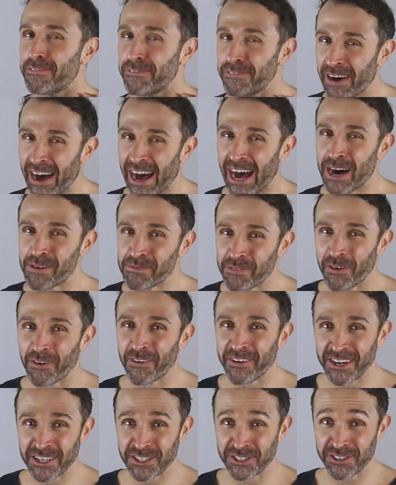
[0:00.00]
far
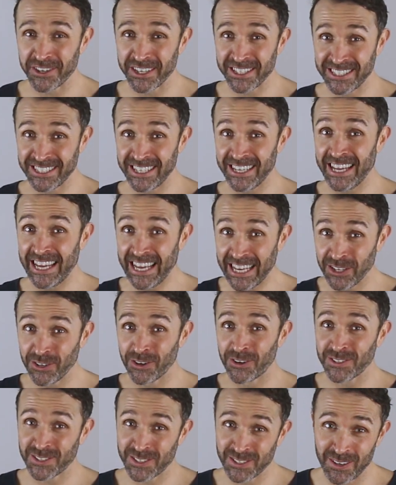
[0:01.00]
more interested in
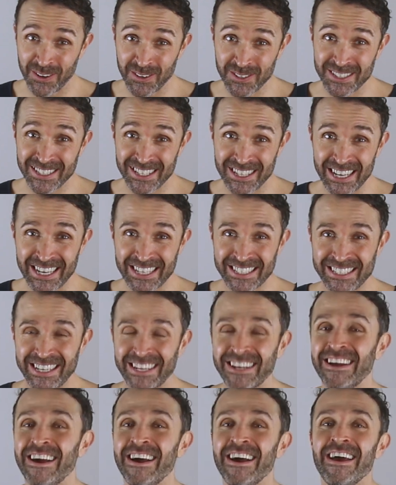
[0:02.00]
your song
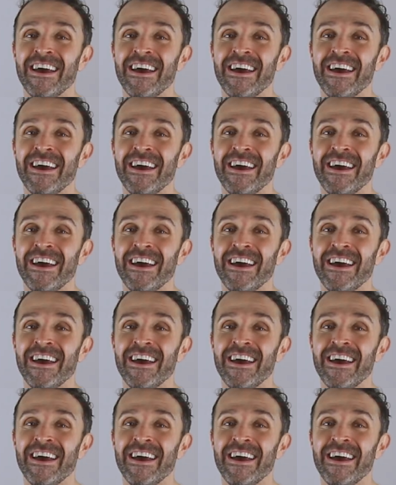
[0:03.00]
selection,